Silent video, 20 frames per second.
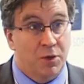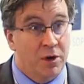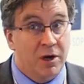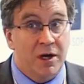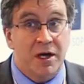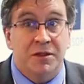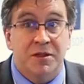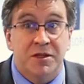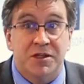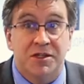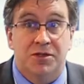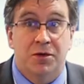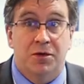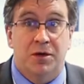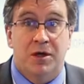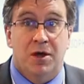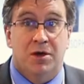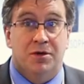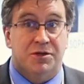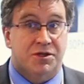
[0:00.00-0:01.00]
We're in the
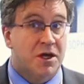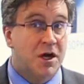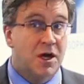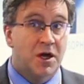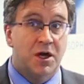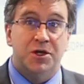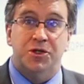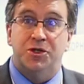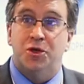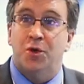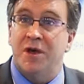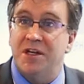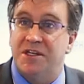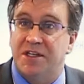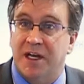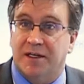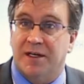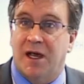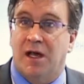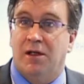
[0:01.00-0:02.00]
studios doing
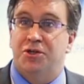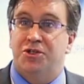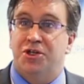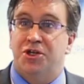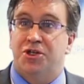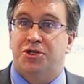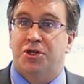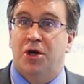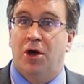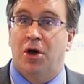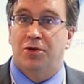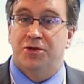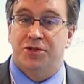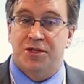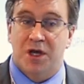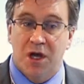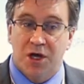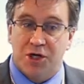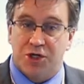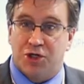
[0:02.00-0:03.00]
technology
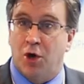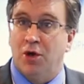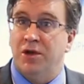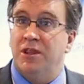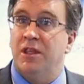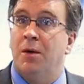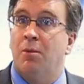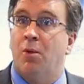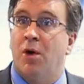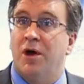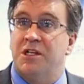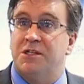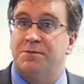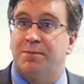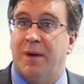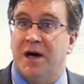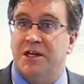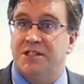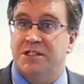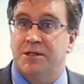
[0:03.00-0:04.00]
shows, showing them what is
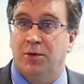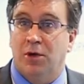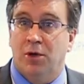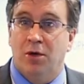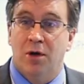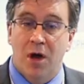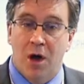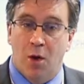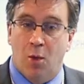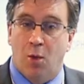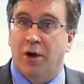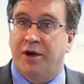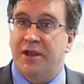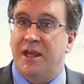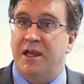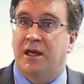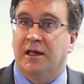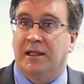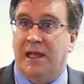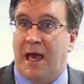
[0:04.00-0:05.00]
possible,
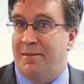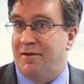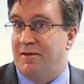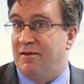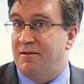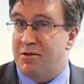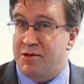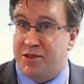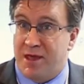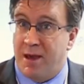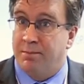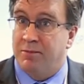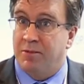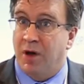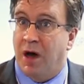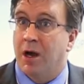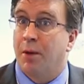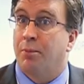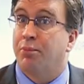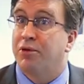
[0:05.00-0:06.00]
working collaboratively with them
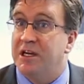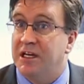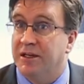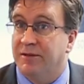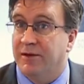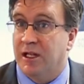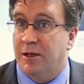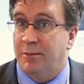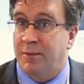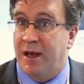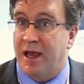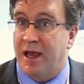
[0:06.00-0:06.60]
on a pre-development